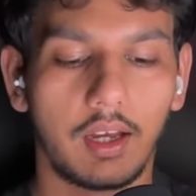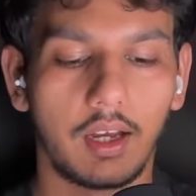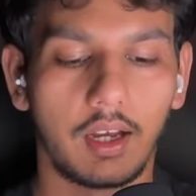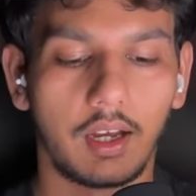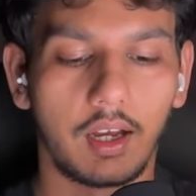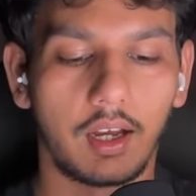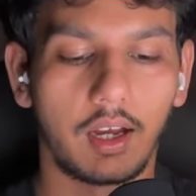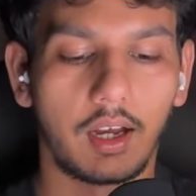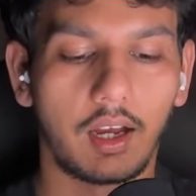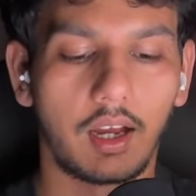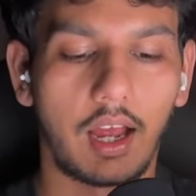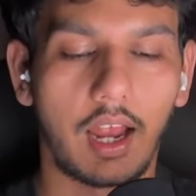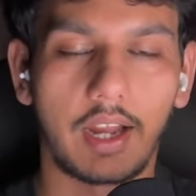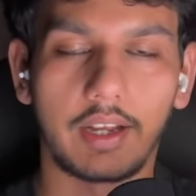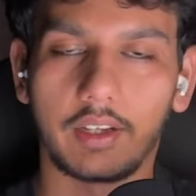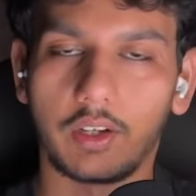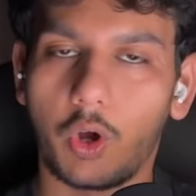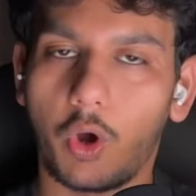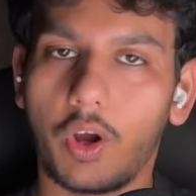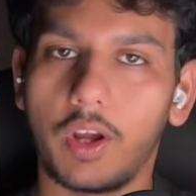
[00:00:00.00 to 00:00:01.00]

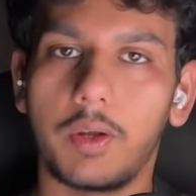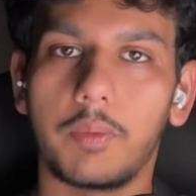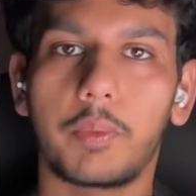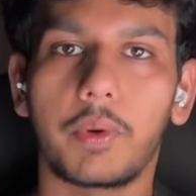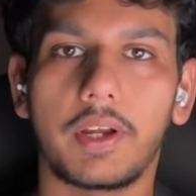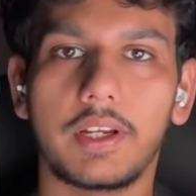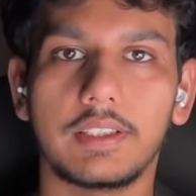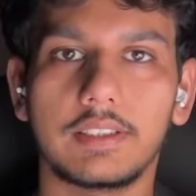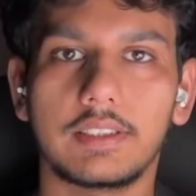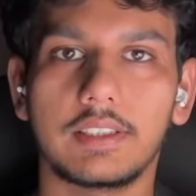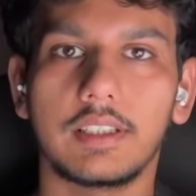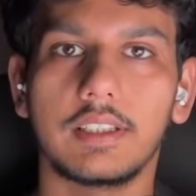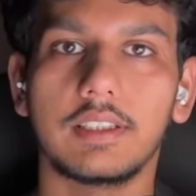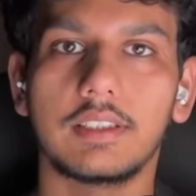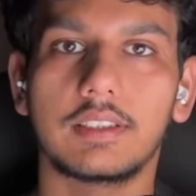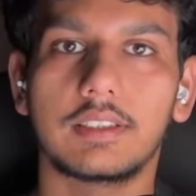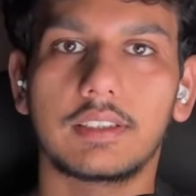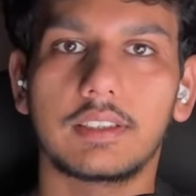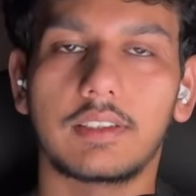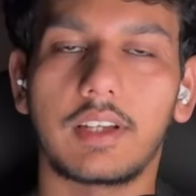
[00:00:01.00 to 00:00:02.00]
And
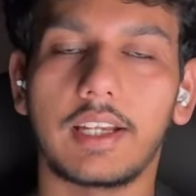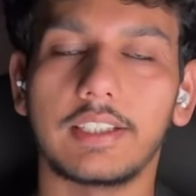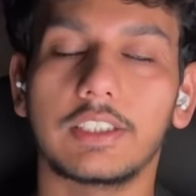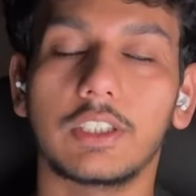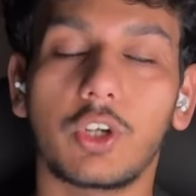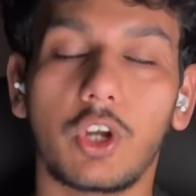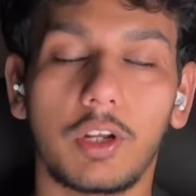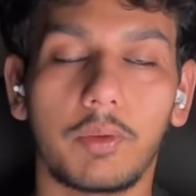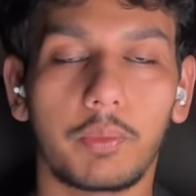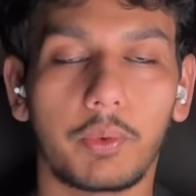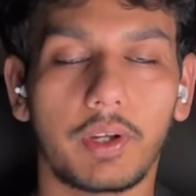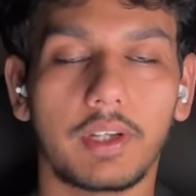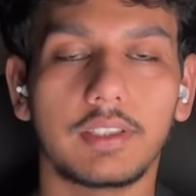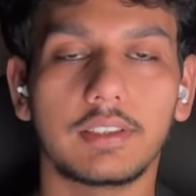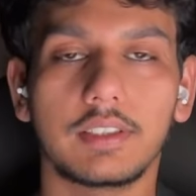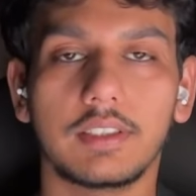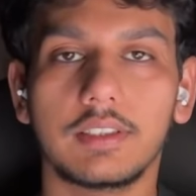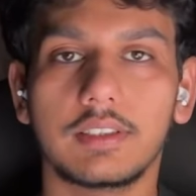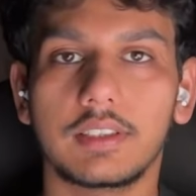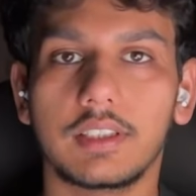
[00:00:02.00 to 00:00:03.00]
rising oil
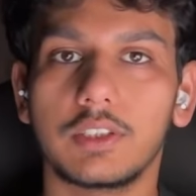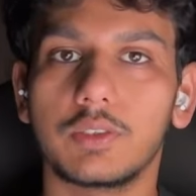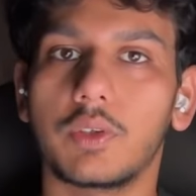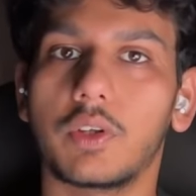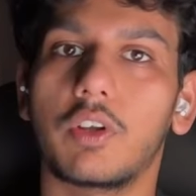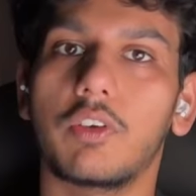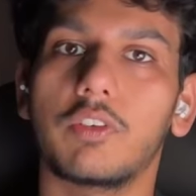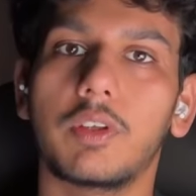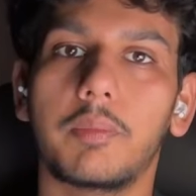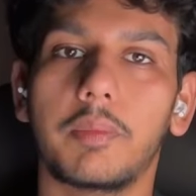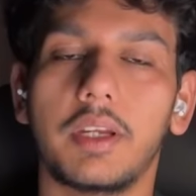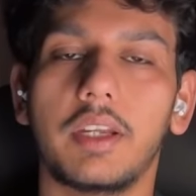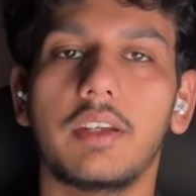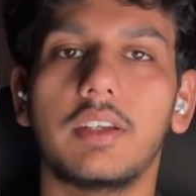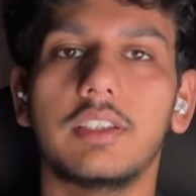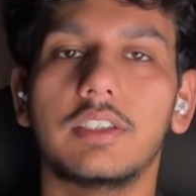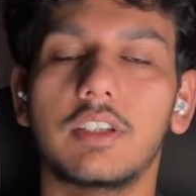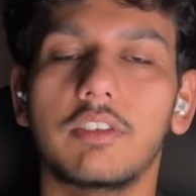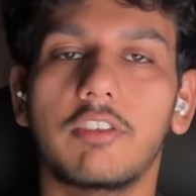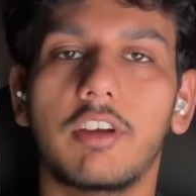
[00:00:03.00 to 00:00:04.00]
prices is one of the main
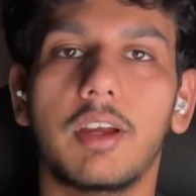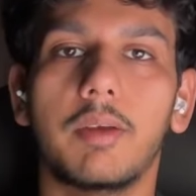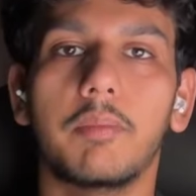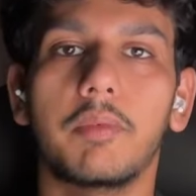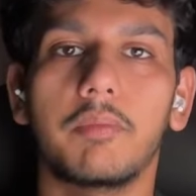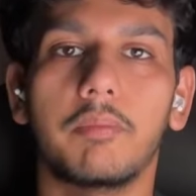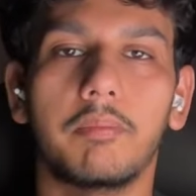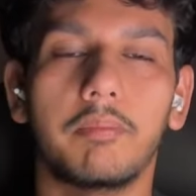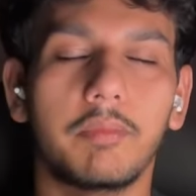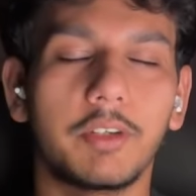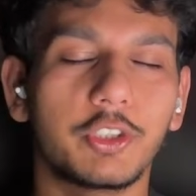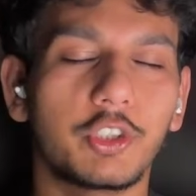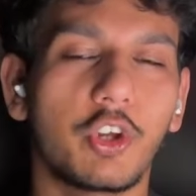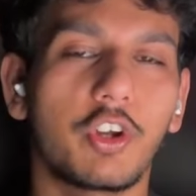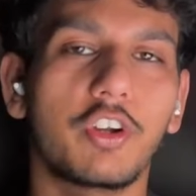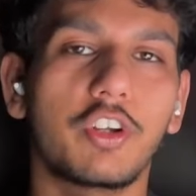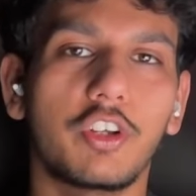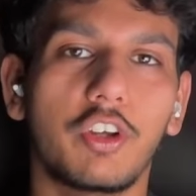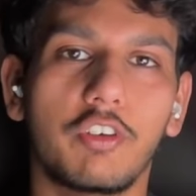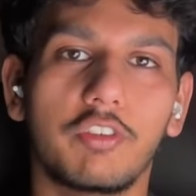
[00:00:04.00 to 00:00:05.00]
reason why
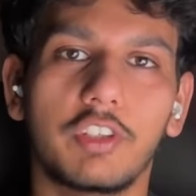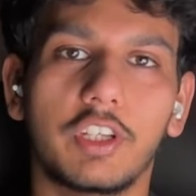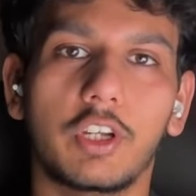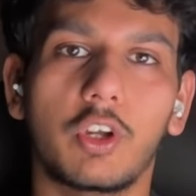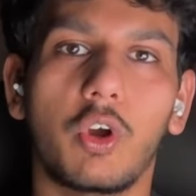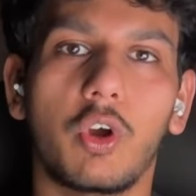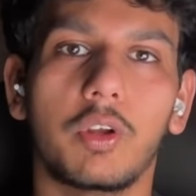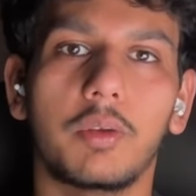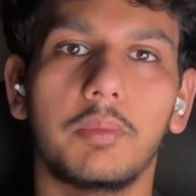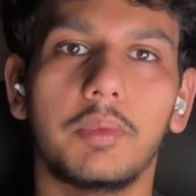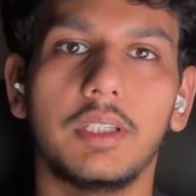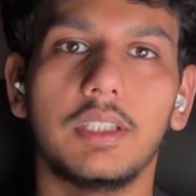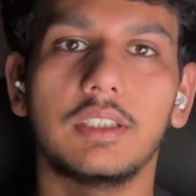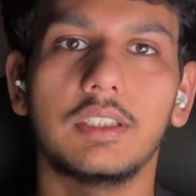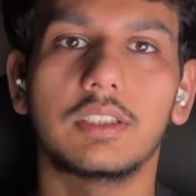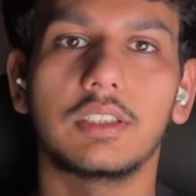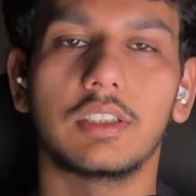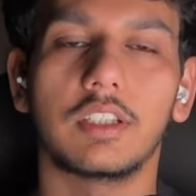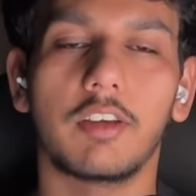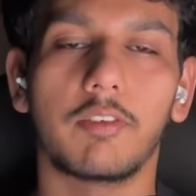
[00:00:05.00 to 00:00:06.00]
majority of the
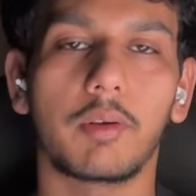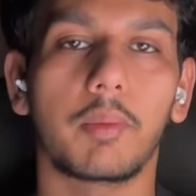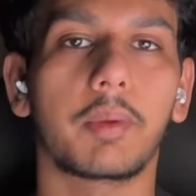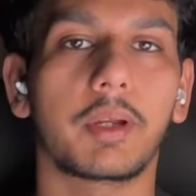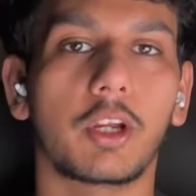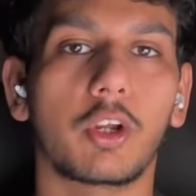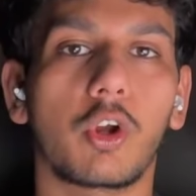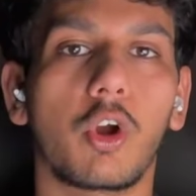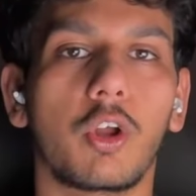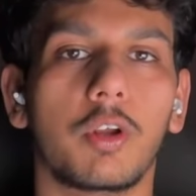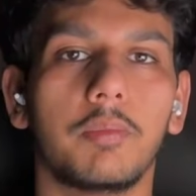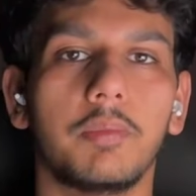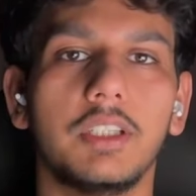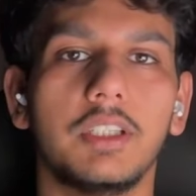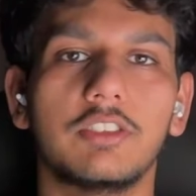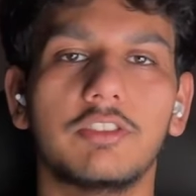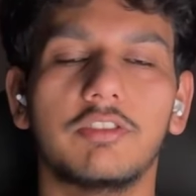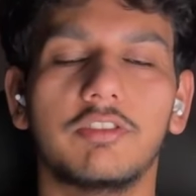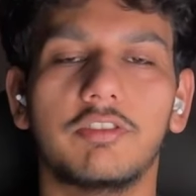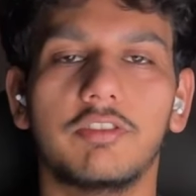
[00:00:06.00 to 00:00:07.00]
economies, developing
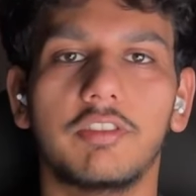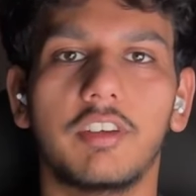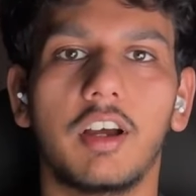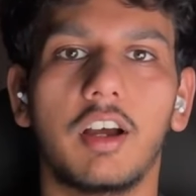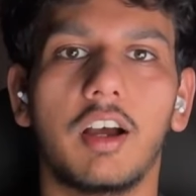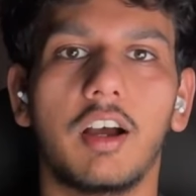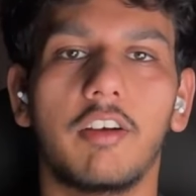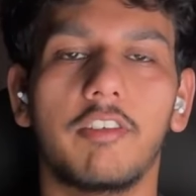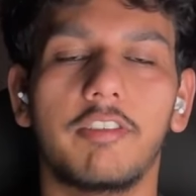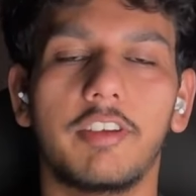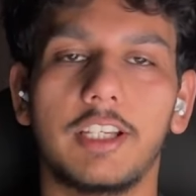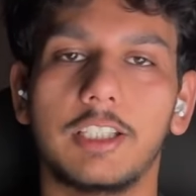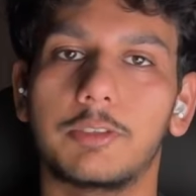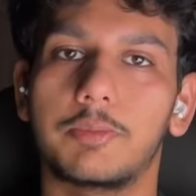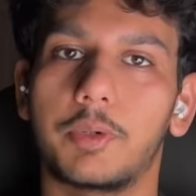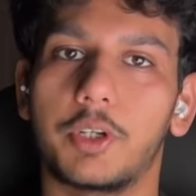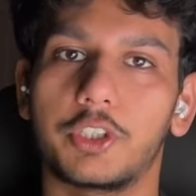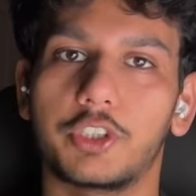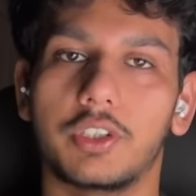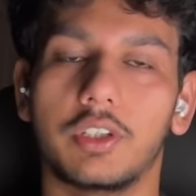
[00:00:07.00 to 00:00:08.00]
economies, face
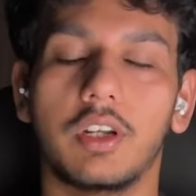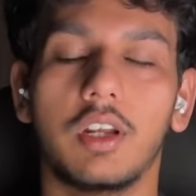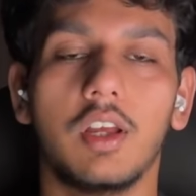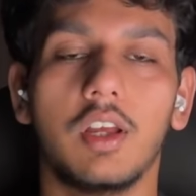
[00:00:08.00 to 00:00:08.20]
pressure.